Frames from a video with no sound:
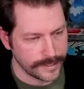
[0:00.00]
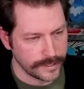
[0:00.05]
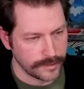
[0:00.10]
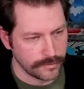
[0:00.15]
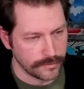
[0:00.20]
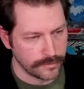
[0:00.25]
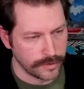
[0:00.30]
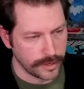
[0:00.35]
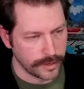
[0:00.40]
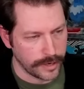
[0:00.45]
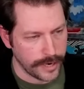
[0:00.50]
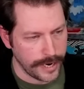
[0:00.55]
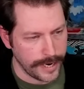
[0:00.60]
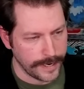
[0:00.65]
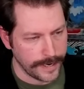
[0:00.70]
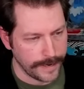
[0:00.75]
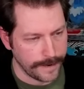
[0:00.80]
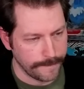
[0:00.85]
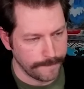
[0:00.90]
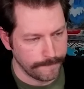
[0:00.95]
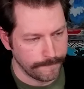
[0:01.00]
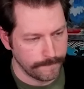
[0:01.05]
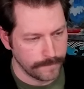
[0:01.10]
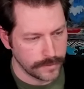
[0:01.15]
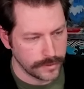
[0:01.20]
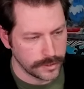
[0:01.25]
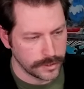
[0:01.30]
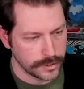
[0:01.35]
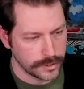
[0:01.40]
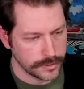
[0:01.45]
rare candy.
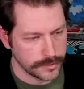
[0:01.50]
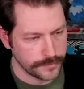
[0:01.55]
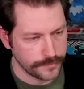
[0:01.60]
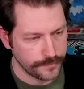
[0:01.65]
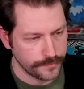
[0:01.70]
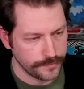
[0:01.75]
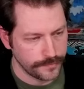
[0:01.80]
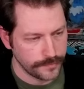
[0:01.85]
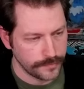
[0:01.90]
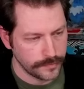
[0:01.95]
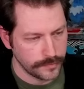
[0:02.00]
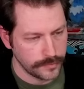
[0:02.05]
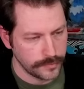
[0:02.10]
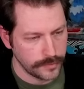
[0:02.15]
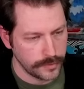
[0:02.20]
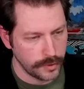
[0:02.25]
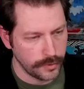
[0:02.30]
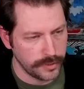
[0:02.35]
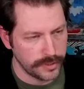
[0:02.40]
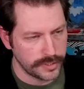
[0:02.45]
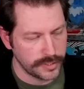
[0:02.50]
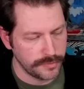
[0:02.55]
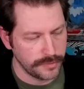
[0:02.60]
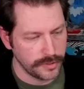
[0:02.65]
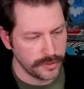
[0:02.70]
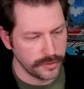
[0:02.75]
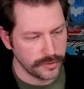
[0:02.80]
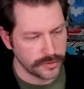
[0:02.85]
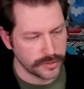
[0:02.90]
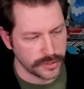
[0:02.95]
So you win some,
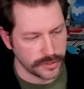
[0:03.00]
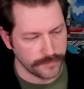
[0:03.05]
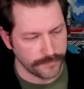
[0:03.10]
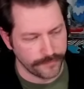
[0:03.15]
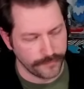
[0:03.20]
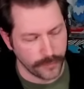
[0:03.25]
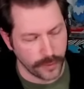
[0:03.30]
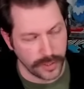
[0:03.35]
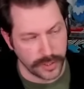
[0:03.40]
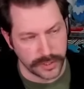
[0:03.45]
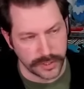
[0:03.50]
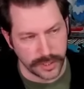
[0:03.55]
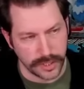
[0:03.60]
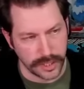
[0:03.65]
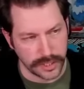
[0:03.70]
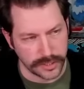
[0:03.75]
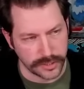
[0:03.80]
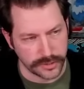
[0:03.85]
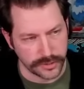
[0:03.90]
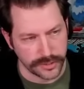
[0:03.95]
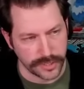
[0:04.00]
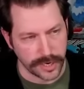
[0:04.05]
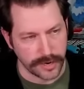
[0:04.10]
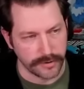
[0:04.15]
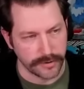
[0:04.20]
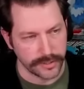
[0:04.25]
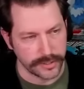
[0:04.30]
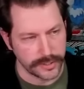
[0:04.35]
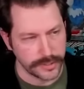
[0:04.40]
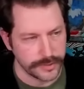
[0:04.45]
you lose some. We also lost our
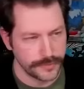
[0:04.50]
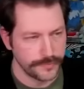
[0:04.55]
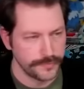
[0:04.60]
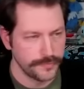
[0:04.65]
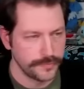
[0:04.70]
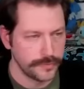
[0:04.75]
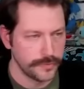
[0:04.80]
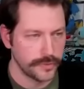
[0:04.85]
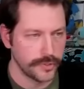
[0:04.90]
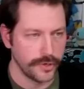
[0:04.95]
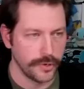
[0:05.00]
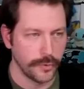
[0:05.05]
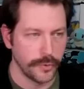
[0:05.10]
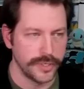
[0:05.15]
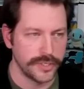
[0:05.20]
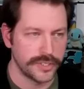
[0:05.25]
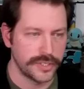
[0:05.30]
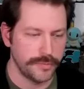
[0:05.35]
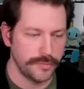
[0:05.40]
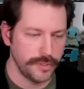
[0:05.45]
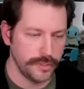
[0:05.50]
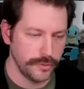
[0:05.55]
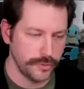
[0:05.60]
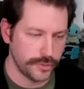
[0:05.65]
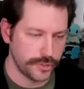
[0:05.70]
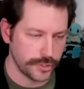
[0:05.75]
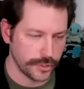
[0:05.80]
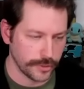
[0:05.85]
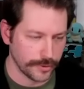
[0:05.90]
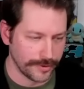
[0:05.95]
Cyrus. So you win some, you
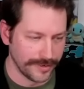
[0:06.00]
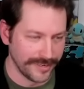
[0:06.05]
lose 2.